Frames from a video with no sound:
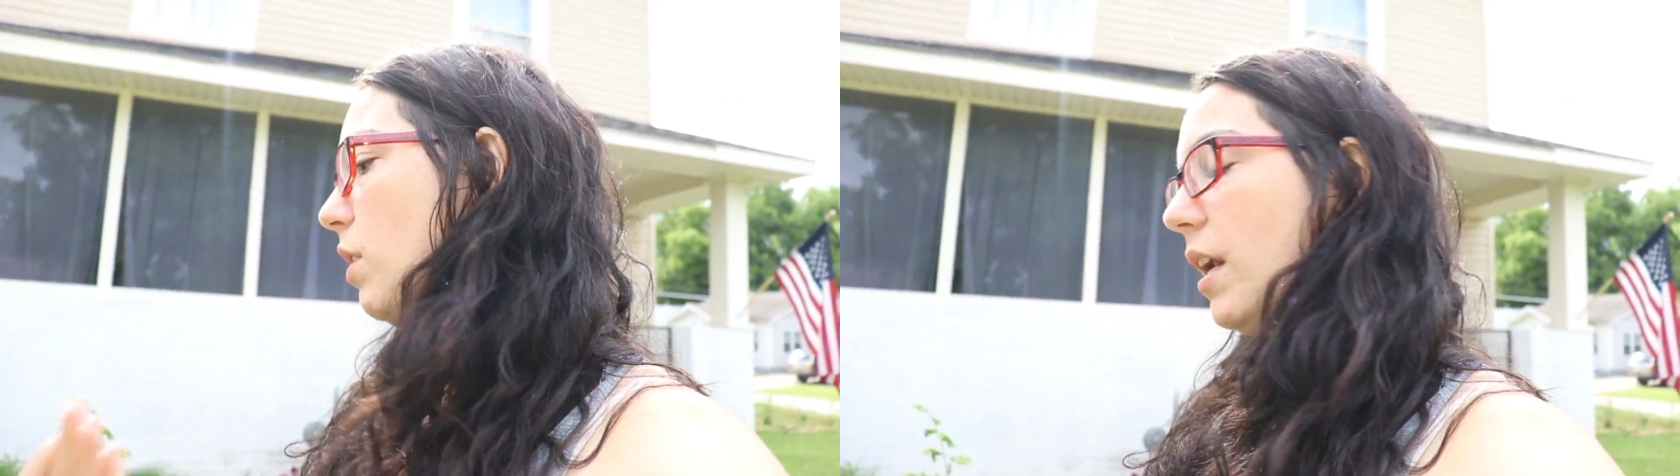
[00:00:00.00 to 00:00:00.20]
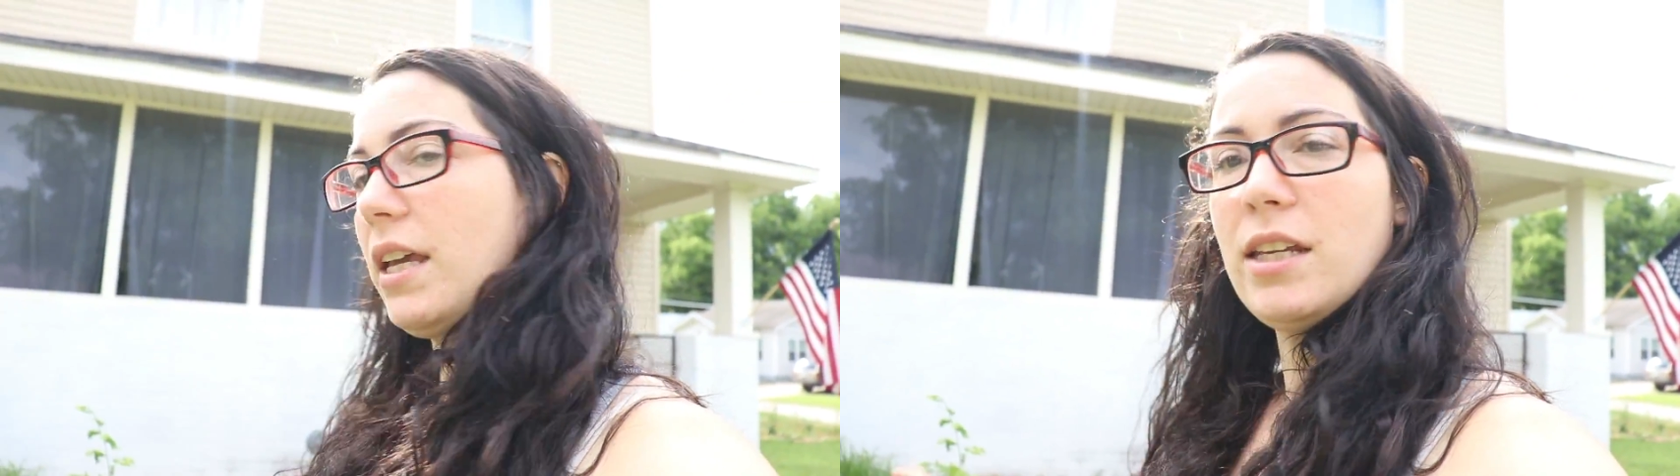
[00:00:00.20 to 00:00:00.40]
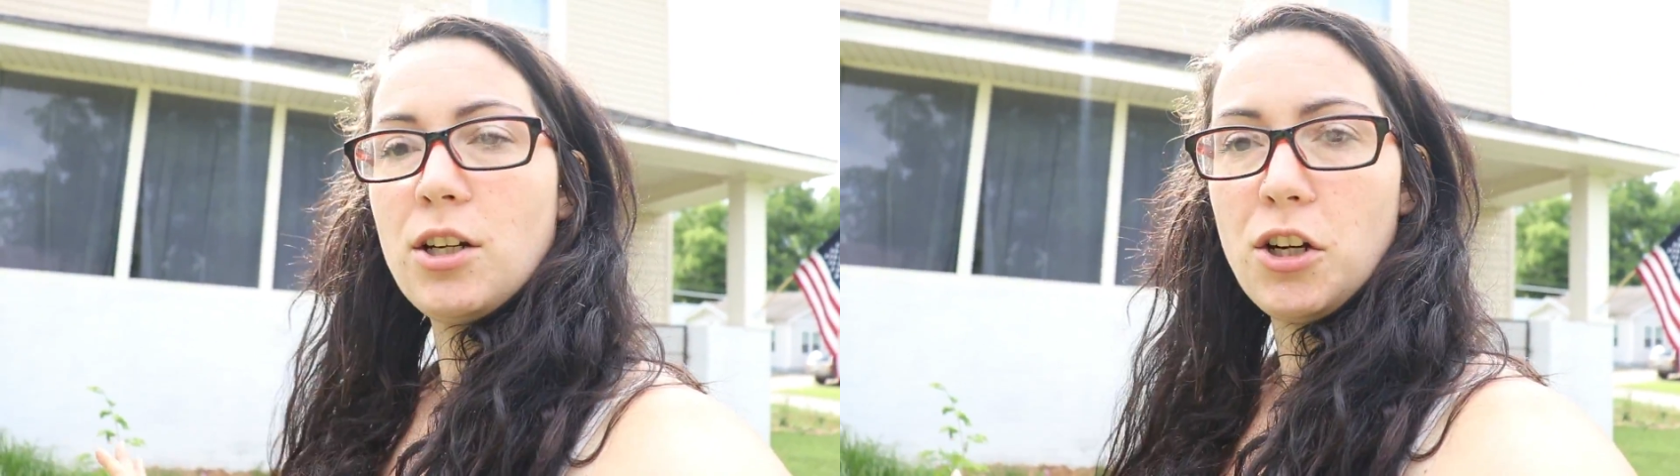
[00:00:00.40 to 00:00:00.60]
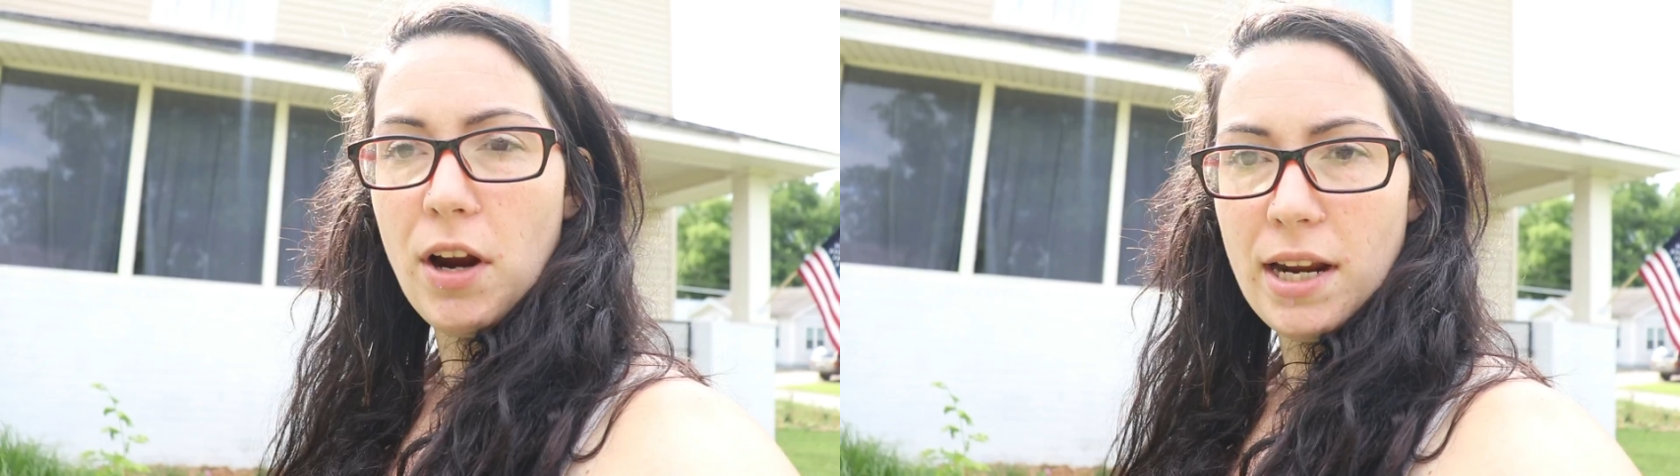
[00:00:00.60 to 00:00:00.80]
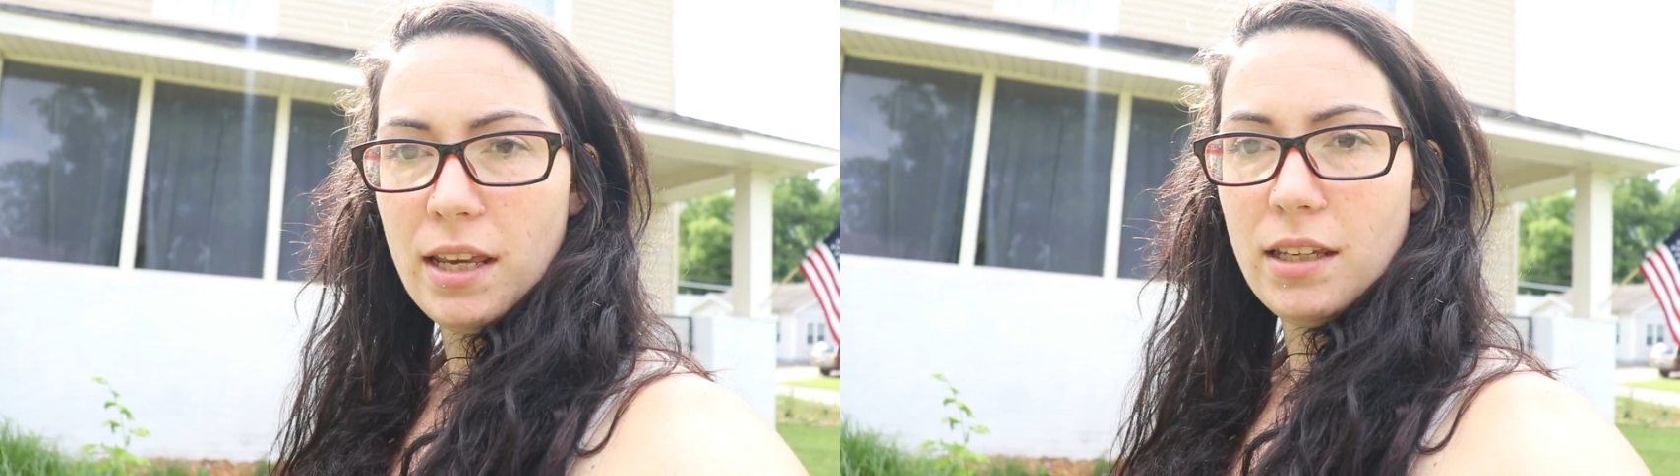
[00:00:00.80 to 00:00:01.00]
want to
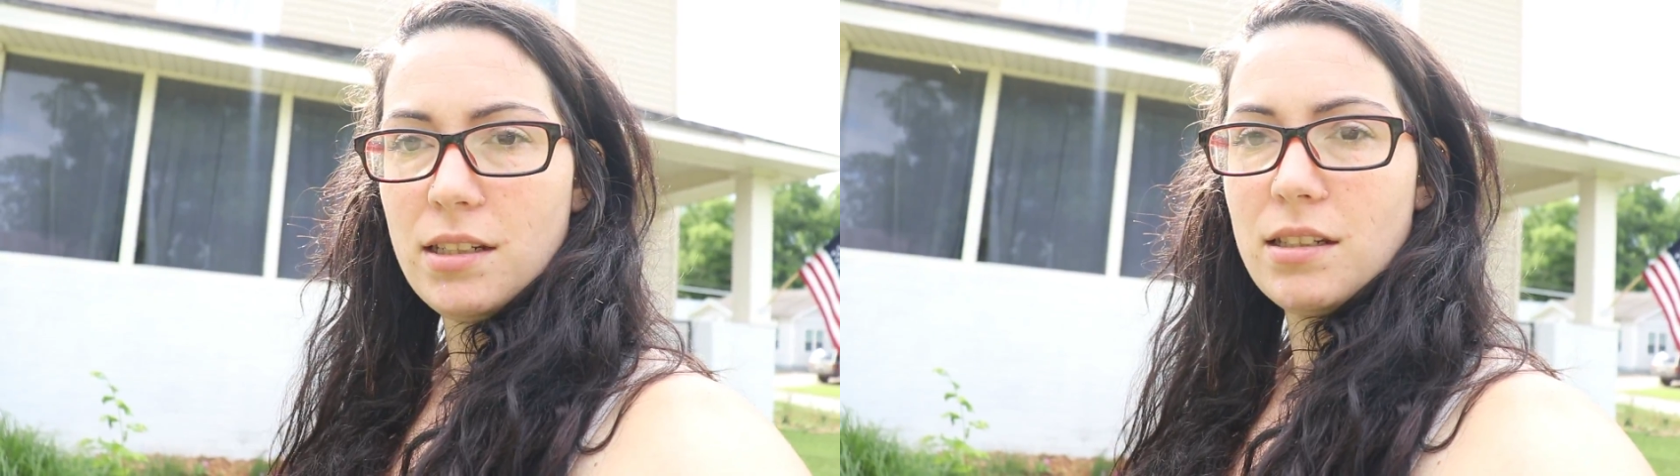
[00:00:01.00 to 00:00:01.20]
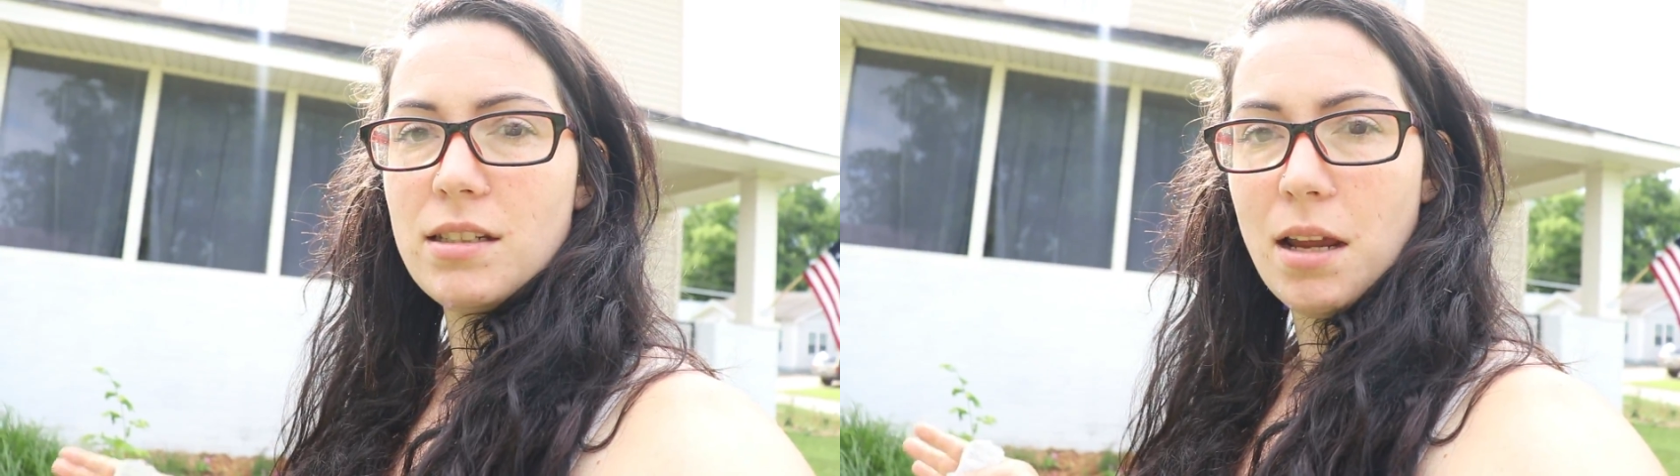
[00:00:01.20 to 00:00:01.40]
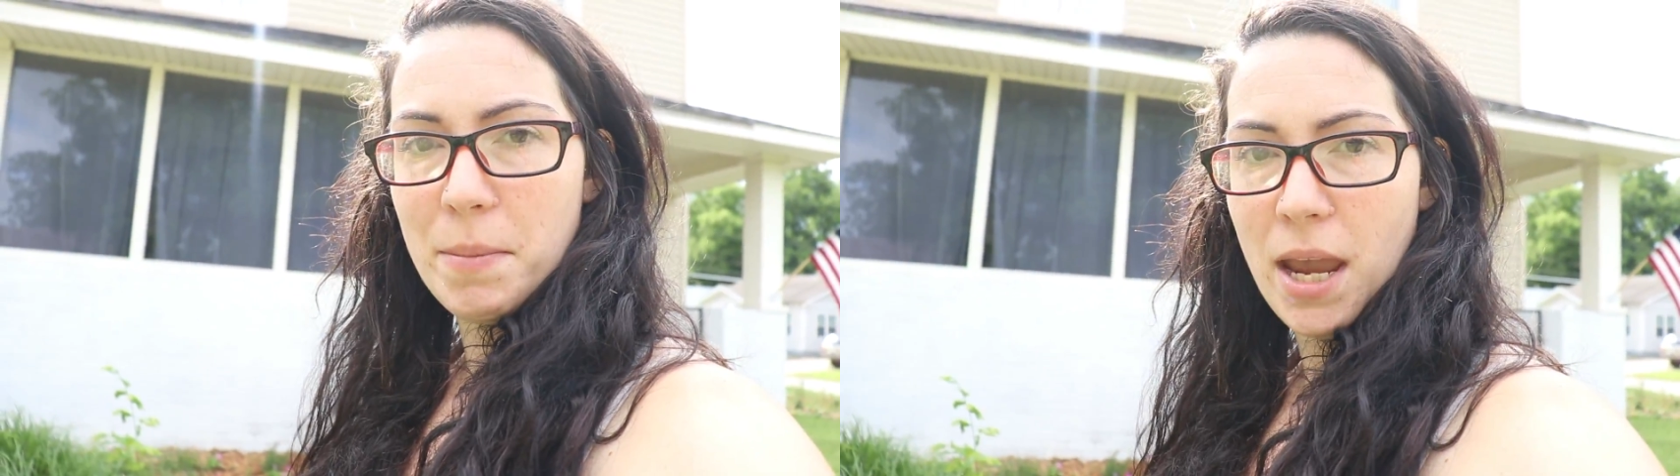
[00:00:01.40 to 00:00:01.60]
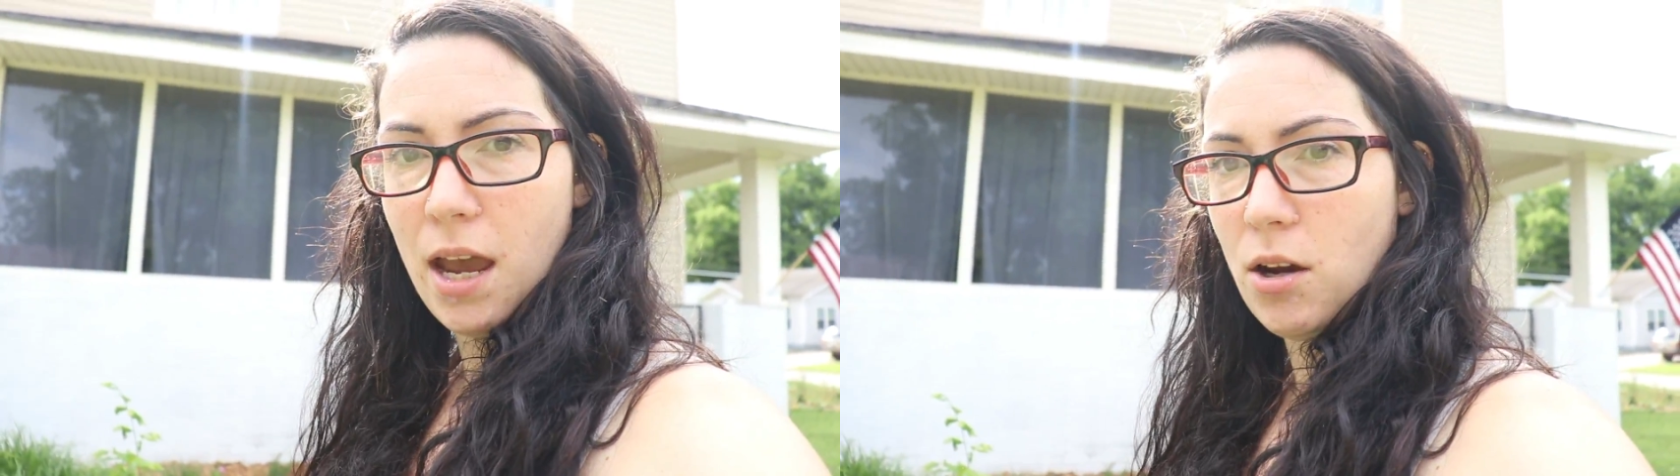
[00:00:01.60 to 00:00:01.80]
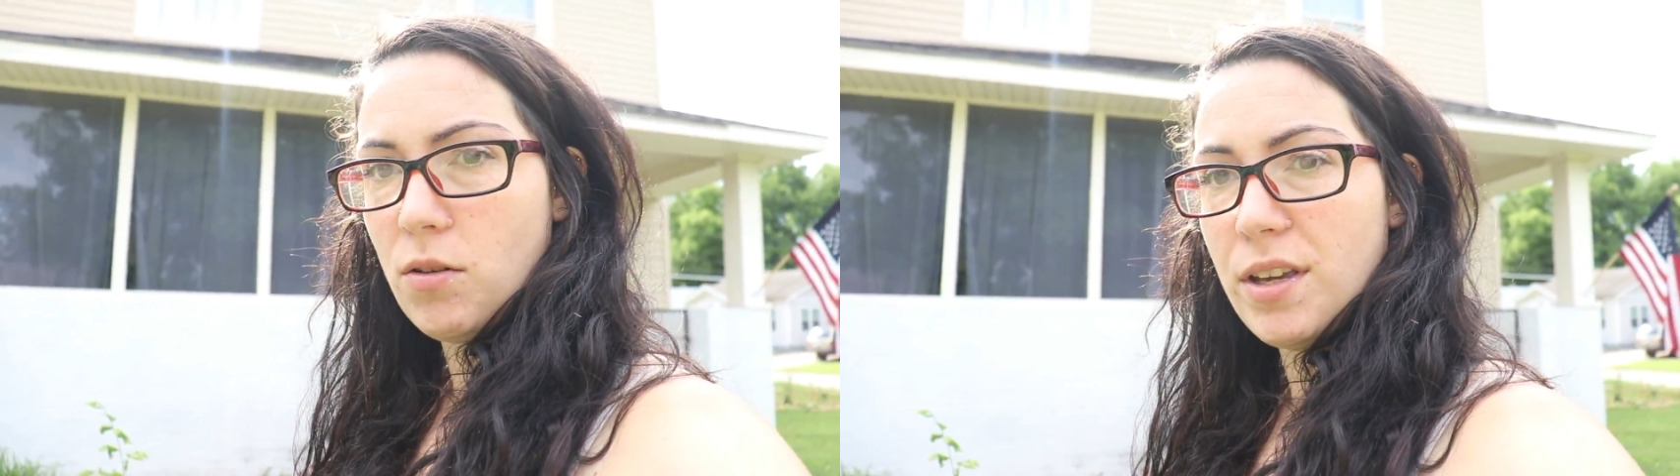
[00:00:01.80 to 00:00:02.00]
integrate it
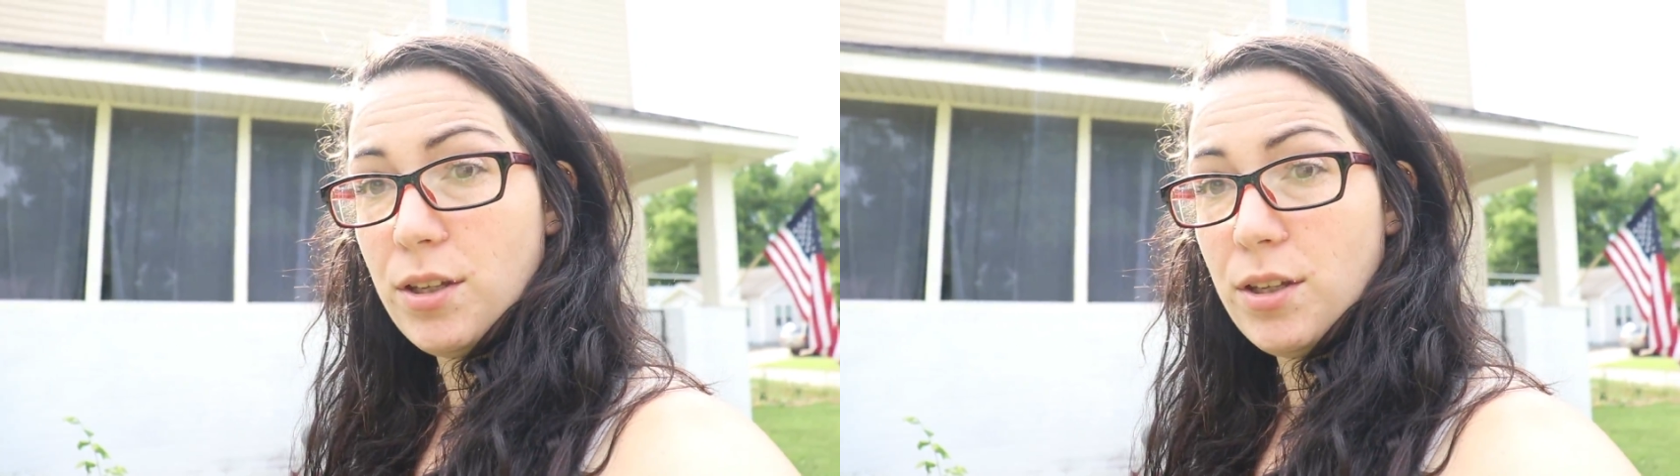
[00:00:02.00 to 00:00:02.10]
somehow